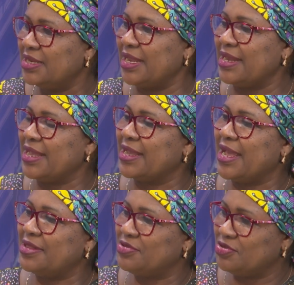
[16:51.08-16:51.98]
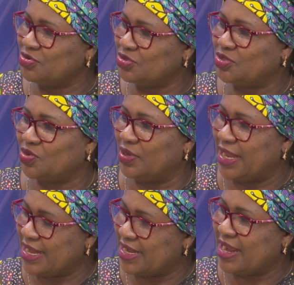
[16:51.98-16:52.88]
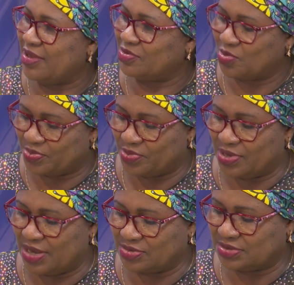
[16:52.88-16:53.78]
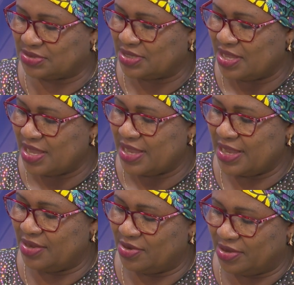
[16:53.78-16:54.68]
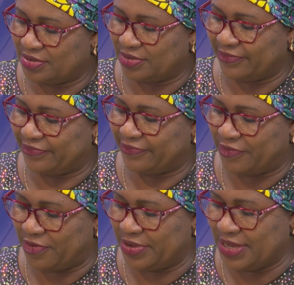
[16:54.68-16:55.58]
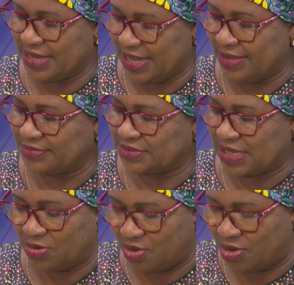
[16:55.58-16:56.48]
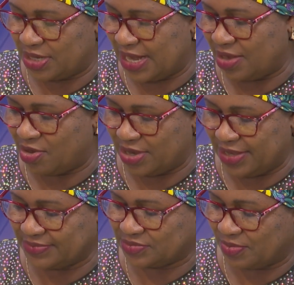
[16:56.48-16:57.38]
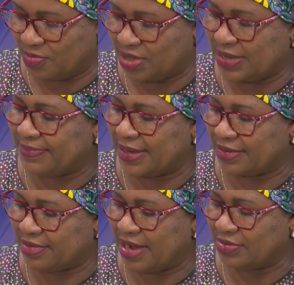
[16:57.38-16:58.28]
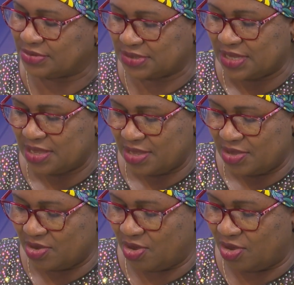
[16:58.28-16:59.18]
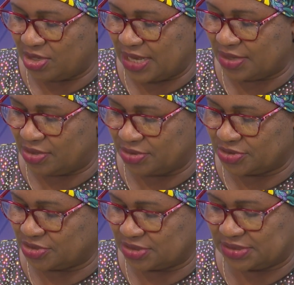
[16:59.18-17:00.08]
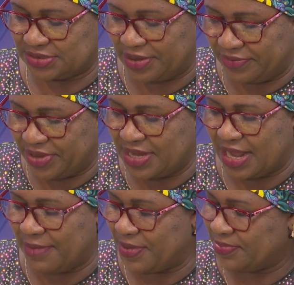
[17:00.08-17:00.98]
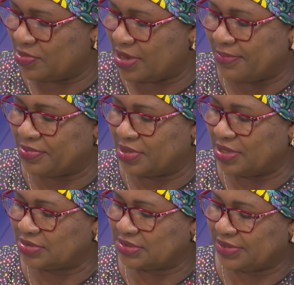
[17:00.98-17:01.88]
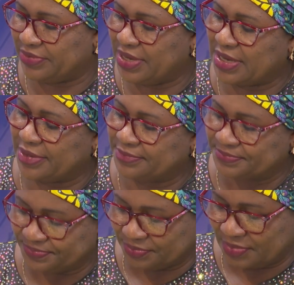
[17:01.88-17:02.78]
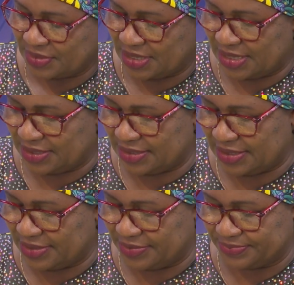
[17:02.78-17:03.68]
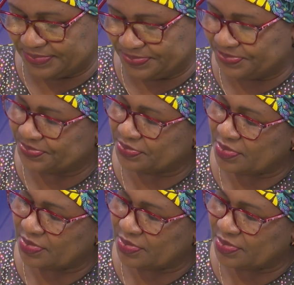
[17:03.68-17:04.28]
then they get used to learning how to pronounce a lot of foreign names or other or names from other background or other cultures. Serena, people can pronounce Serena. And um,